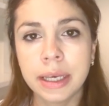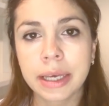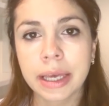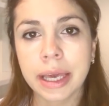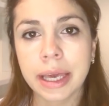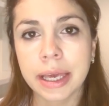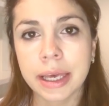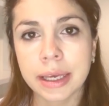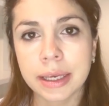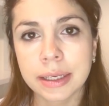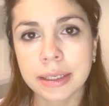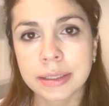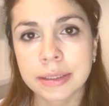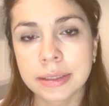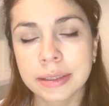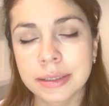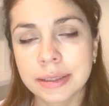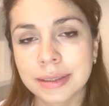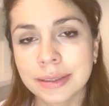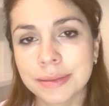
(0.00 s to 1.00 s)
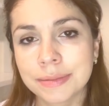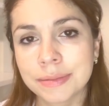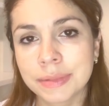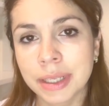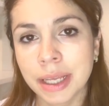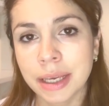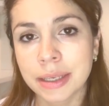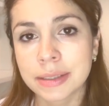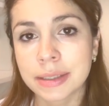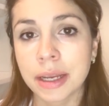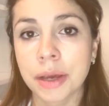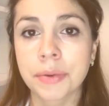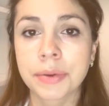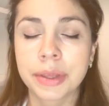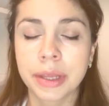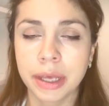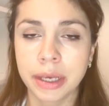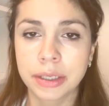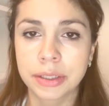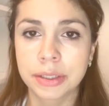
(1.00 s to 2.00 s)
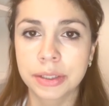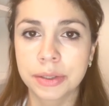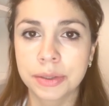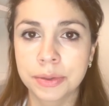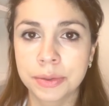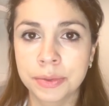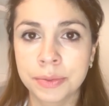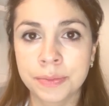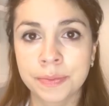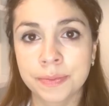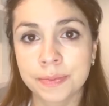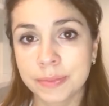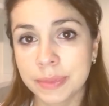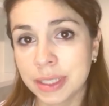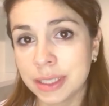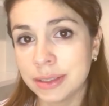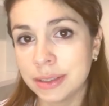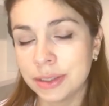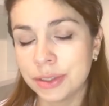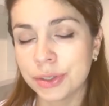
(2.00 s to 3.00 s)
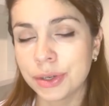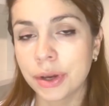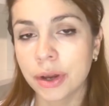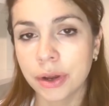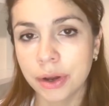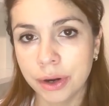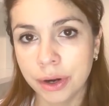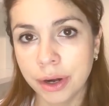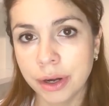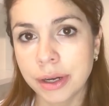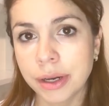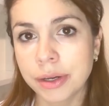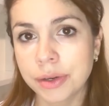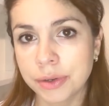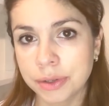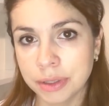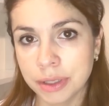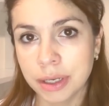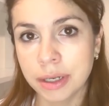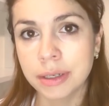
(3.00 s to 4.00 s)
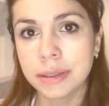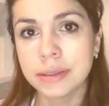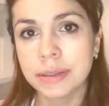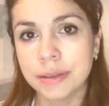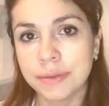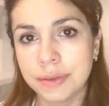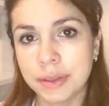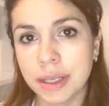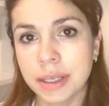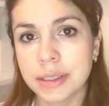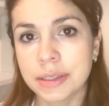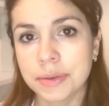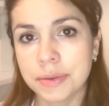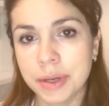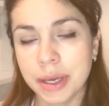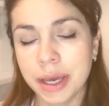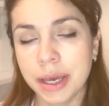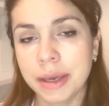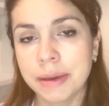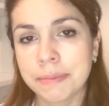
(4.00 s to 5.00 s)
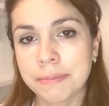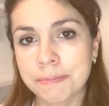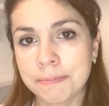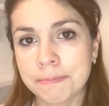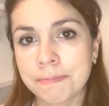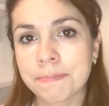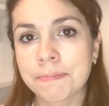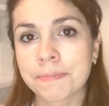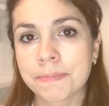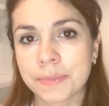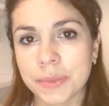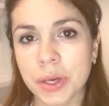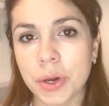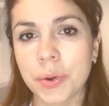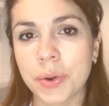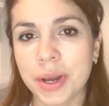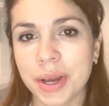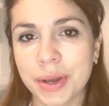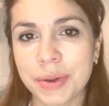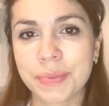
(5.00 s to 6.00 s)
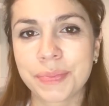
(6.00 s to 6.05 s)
And next I would like to listen to your heart and your lungs, if that's okay. Okay.